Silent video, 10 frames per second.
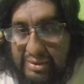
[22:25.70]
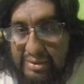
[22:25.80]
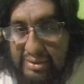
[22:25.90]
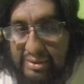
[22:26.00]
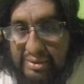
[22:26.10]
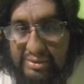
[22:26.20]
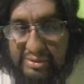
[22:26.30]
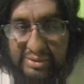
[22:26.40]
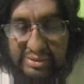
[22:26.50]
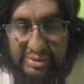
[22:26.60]
And
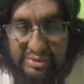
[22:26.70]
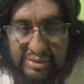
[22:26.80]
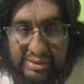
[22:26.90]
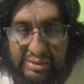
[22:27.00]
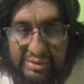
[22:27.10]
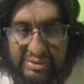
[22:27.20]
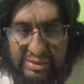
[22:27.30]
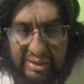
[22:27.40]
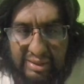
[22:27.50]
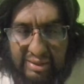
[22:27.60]
okay, so
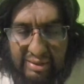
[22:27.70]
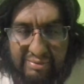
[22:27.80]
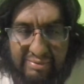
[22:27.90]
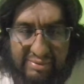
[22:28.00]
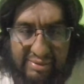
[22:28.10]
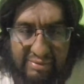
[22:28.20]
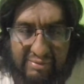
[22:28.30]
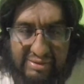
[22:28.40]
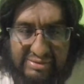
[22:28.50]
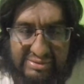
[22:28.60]
you had
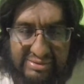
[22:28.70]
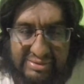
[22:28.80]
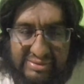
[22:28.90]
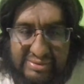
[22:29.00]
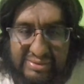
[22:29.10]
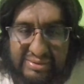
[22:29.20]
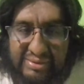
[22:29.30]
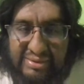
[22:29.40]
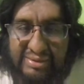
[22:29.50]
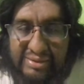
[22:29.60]
rest.
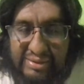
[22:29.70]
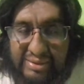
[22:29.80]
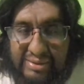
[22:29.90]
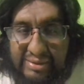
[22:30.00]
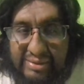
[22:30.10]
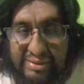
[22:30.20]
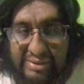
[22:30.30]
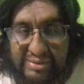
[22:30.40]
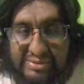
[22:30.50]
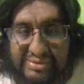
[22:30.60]

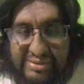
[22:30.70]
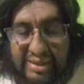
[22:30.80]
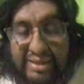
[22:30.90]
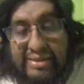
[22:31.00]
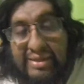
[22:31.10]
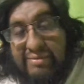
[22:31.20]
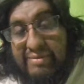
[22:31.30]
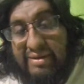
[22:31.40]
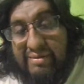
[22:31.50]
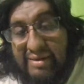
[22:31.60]
And then
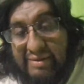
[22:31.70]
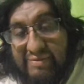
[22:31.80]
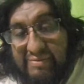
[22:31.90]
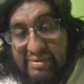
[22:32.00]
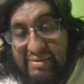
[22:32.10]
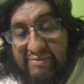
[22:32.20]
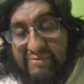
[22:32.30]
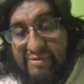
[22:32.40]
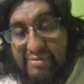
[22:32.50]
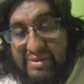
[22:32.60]
we arrive to the
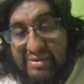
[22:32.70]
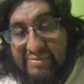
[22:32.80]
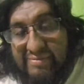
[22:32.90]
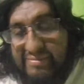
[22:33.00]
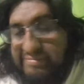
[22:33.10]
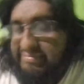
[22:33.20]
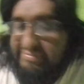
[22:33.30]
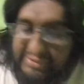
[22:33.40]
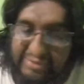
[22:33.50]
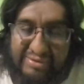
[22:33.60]
formal
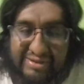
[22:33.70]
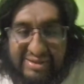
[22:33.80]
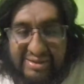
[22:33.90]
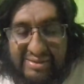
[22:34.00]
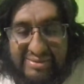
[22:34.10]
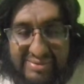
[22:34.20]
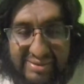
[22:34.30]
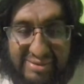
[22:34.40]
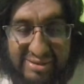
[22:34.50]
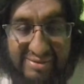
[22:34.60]
to the
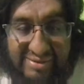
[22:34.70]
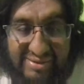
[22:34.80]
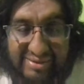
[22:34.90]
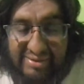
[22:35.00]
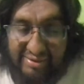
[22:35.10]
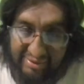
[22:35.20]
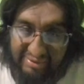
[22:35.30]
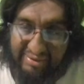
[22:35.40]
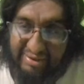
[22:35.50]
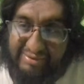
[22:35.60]
terminology
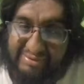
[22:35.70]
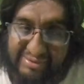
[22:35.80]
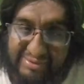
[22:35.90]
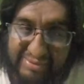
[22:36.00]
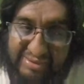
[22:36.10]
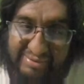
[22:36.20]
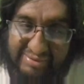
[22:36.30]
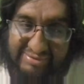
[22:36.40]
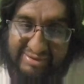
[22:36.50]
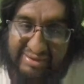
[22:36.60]
here in Elixir about
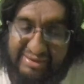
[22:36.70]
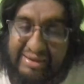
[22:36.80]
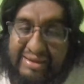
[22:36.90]
string